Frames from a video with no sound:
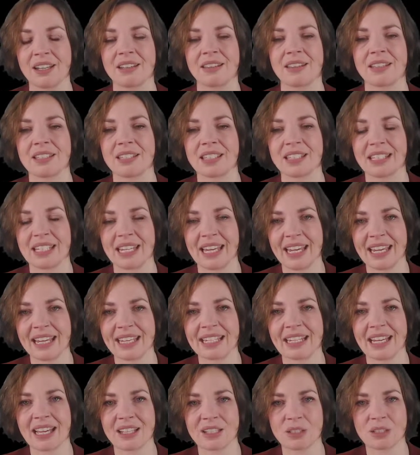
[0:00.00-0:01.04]
the
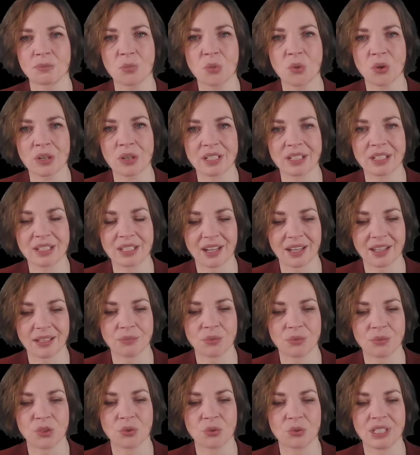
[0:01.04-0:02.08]
state has more
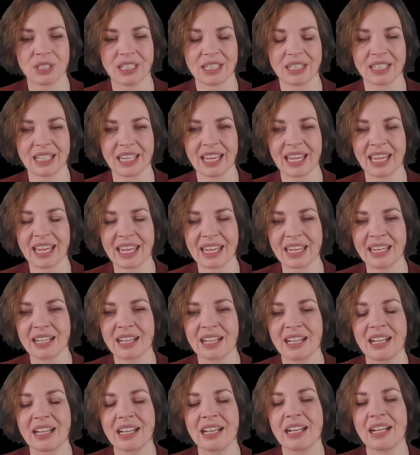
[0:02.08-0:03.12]
time to decay
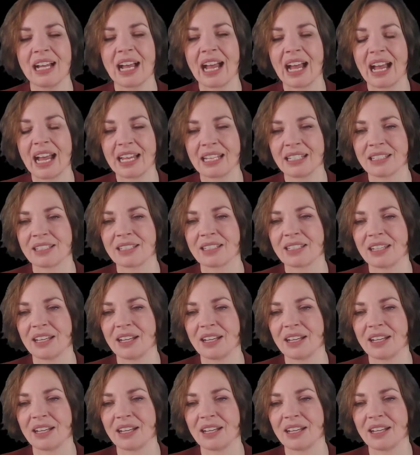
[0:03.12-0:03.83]
and